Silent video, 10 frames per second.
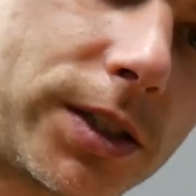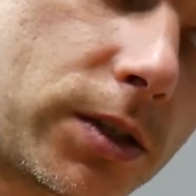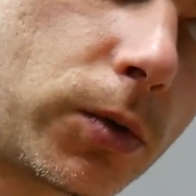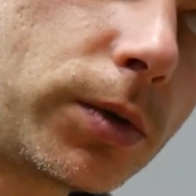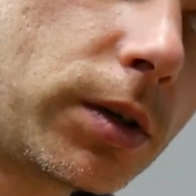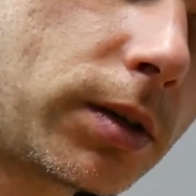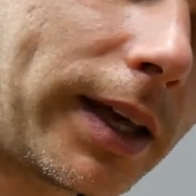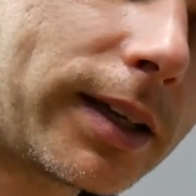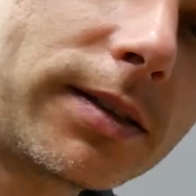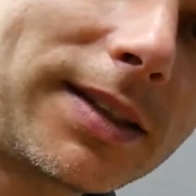so
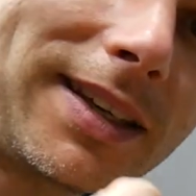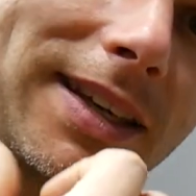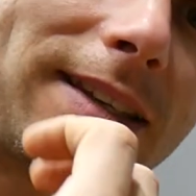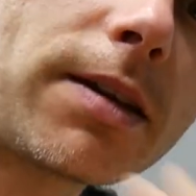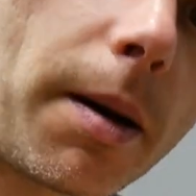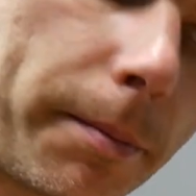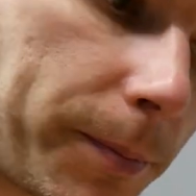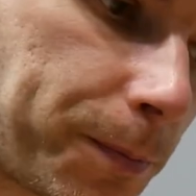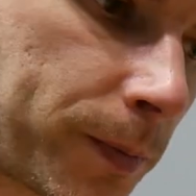they get numb.